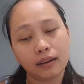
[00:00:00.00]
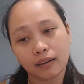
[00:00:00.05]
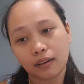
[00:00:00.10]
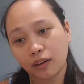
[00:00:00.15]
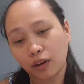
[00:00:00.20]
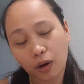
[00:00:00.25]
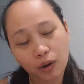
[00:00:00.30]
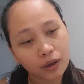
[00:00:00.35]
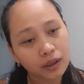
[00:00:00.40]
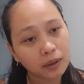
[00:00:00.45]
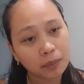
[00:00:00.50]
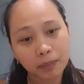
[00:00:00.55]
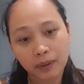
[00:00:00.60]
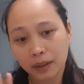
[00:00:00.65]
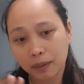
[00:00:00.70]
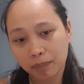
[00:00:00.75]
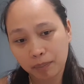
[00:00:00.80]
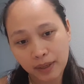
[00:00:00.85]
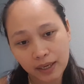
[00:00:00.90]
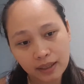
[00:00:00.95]
go in the
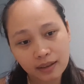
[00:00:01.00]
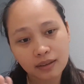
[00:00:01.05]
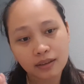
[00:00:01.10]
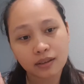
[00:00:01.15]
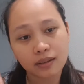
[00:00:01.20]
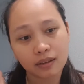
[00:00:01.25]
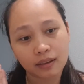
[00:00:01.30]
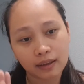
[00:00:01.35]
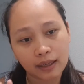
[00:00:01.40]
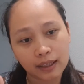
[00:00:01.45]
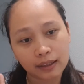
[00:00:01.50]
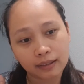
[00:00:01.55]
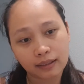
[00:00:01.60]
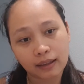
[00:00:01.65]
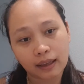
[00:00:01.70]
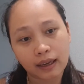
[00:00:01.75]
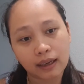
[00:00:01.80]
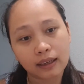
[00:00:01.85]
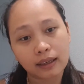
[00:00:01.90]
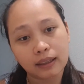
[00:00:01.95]
Philippines, and that
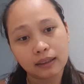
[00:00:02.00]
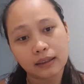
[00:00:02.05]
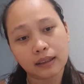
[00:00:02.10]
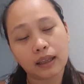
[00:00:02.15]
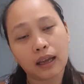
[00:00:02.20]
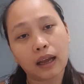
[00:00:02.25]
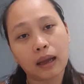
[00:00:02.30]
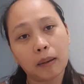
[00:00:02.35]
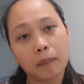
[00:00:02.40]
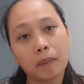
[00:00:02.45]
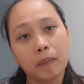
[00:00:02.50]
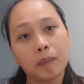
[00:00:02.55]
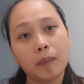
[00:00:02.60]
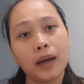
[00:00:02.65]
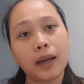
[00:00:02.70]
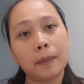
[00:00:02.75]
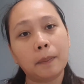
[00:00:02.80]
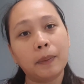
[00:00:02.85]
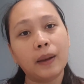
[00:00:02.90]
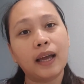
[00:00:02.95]
day that
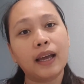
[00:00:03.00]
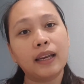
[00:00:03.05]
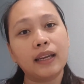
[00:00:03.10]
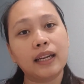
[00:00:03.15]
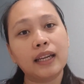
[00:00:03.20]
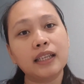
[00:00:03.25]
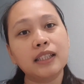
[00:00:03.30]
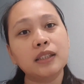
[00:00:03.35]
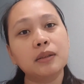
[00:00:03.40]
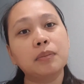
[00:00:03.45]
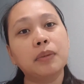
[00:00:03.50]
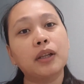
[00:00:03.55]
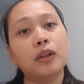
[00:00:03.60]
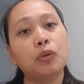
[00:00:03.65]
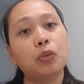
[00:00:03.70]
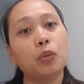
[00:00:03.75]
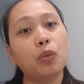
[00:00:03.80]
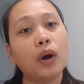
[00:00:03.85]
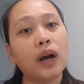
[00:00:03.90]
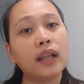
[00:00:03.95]
my plan is,
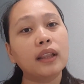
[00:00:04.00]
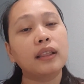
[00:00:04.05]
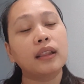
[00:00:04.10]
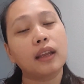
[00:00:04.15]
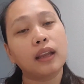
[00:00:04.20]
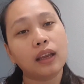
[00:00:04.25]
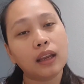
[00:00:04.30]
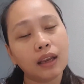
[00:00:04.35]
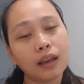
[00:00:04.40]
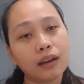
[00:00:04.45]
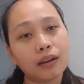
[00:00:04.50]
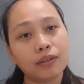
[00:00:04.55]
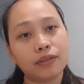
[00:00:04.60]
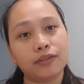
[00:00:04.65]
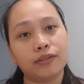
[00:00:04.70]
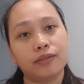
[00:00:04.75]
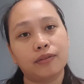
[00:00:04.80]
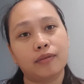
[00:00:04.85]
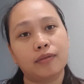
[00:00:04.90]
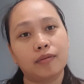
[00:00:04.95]
but what
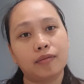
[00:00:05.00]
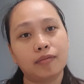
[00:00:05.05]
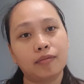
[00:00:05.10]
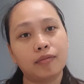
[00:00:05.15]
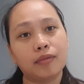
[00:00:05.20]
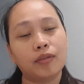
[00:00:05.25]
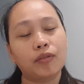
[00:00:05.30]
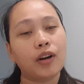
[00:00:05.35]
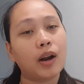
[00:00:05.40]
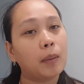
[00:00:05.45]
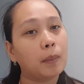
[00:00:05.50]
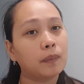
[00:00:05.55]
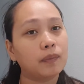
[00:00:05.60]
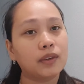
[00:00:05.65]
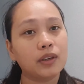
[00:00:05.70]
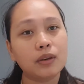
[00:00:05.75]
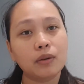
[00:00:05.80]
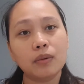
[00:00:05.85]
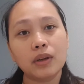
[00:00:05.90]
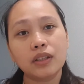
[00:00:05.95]
if from
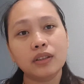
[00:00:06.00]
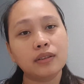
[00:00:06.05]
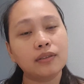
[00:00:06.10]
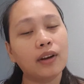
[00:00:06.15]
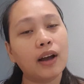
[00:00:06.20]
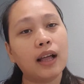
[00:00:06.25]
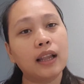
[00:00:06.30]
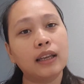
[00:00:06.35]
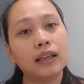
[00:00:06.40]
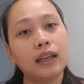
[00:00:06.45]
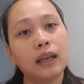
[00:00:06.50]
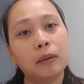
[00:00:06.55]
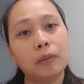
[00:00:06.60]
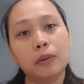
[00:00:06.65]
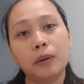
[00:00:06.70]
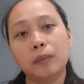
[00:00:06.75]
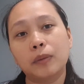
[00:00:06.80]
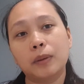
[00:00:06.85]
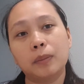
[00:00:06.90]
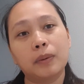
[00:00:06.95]
3 weeks of holiday
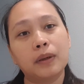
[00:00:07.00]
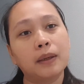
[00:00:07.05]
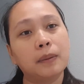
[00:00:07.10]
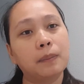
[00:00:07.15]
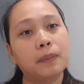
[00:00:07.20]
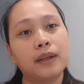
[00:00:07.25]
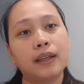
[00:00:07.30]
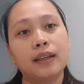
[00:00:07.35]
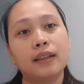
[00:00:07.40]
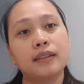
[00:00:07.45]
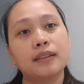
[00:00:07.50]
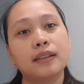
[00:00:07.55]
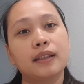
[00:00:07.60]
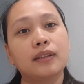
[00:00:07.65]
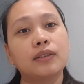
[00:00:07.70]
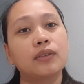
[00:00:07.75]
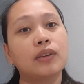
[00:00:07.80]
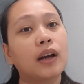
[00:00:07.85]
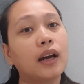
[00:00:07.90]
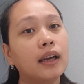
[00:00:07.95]
from the Philippines
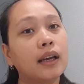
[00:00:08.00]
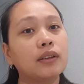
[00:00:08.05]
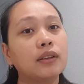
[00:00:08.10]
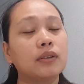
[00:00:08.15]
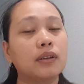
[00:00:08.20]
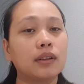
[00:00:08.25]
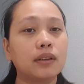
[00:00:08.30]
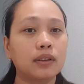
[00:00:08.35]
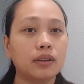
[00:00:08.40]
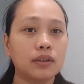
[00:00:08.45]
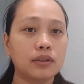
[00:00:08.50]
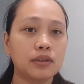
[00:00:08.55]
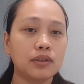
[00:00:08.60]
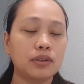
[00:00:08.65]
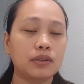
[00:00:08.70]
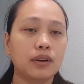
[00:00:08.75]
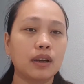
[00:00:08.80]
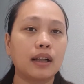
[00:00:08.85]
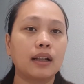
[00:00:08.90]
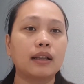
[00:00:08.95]
and trying to enter
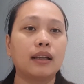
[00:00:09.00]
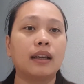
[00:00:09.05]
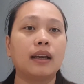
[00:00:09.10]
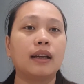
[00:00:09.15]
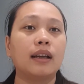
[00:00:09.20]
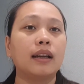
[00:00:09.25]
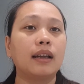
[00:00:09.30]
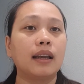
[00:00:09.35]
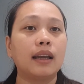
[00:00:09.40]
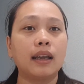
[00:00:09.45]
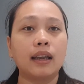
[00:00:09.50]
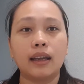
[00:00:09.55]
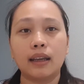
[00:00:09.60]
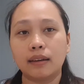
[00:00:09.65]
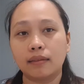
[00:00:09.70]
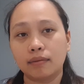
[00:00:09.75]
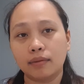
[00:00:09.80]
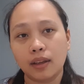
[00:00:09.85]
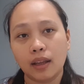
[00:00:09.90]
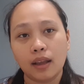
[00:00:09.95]
Australia,
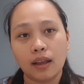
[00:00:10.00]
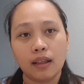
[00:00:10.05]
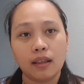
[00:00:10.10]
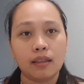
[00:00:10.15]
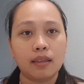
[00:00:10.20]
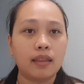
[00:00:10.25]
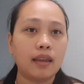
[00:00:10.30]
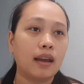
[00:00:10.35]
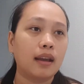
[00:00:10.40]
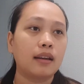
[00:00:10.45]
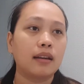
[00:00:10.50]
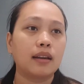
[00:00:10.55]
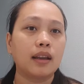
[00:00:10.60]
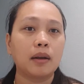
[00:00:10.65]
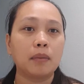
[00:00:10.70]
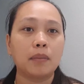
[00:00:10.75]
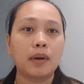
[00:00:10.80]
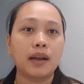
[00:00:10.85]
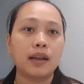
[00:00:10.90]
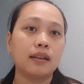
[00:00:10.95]
and then
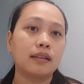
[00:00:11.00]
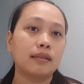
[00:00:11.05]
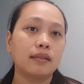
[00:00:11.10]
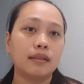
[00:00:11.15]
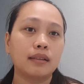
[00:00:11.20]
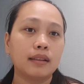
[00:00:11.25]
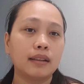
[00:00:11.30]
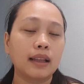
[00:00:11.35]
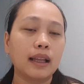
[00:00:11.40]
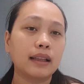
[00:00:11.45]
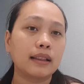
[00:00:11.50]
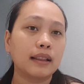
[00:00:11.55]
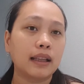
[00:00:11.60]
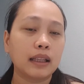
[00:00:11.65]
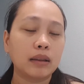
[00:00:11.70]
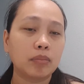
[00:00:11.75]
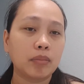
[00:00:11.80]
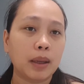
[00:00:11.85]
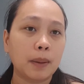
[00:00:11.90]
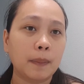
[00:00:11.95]
they might not
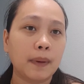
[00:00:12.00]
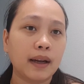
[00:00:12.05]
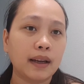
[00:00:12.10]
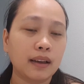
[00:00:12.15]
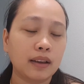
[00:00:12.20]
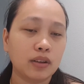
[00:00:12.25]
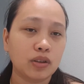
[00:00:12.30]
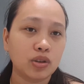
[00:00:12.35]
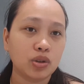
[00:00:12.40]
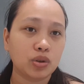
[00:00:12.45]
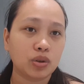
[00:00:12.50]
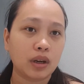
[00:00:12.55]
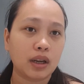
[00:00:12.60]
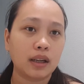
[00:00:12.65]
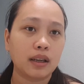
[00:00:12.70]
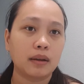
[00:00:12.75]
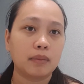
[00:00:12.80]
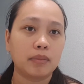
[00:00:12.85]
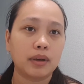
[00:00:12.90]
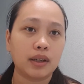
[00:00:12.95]
let me back in
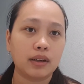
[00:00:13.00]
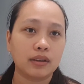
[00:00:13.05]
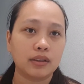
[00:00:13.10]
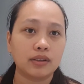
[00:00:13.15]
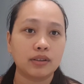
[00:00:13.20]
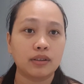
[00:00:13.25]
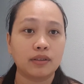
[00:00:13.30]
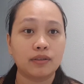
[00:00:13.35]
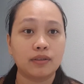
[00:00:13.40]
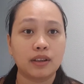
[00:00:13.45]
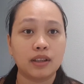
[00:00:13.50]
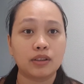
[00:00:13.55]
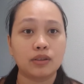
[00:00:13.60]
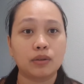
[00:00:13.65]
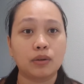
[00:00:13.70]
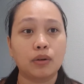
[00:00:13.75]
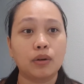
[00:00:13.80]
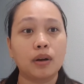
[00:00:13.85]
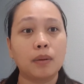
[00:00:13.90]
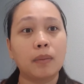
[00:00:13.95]
Australia because of this
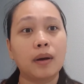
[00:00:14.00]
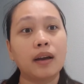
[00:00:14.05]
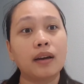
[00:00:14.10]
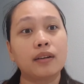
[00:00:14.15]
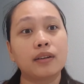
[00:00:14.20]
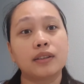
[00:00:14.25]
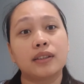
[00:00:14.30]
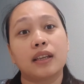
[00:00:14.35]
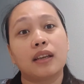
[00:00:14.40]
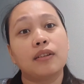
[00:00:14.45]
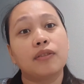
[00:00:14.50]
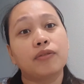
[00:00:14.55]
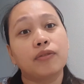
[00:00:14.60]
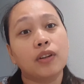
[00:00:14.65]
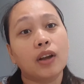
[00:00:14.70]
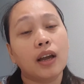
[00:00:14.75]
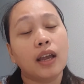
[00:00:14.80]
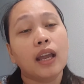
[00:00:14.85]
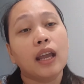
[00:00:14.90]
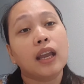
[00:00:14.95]
coronavirus. If
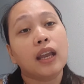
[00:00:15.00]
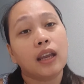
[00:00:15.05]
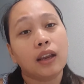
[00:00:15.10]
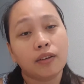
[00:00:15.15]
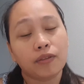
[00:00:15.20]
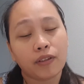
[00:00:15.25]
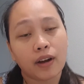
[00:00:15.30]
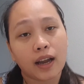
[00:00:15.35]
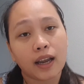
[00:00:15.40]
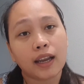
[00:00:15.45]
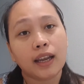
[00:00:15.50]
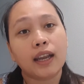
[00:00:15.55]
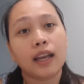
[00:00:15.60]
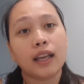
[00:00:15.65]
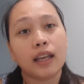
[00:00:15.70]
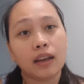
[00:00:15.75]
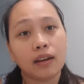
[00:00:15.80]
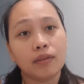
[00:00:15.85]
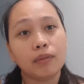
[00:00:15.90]
I can